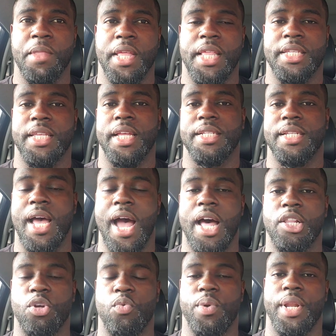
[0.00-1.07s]
let's say a
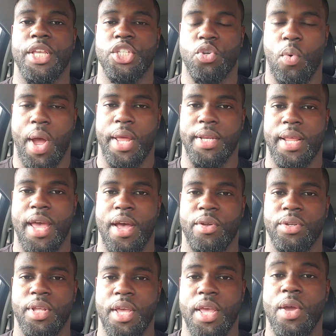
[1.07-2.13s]
toddler, when they squat
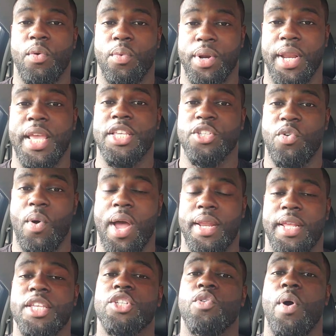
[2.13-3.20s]
down, they
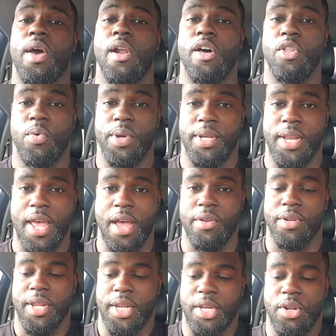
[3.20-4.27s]
squat all the way
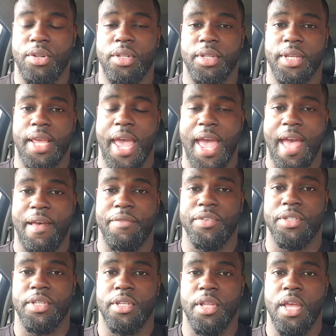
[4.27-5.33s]
down, and their
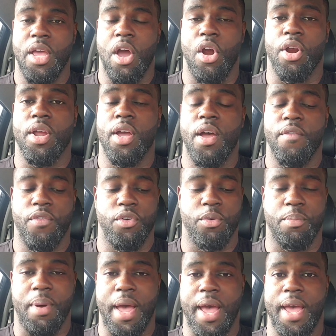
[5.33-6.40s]
calves are
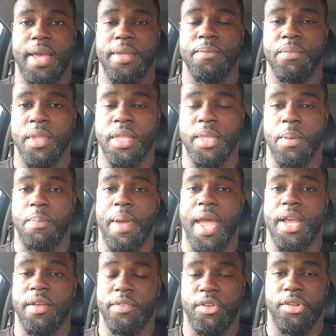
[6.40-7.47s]
covered by the
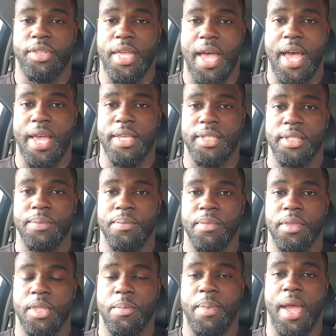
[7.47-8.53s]
back of their thighs,
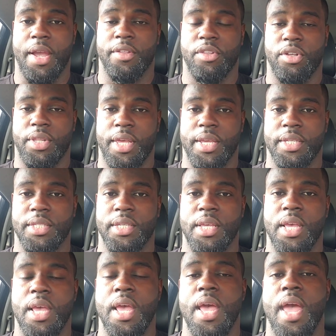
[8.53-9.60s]
the back of their legs.
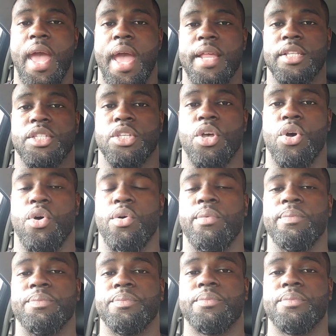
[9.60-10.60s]
And so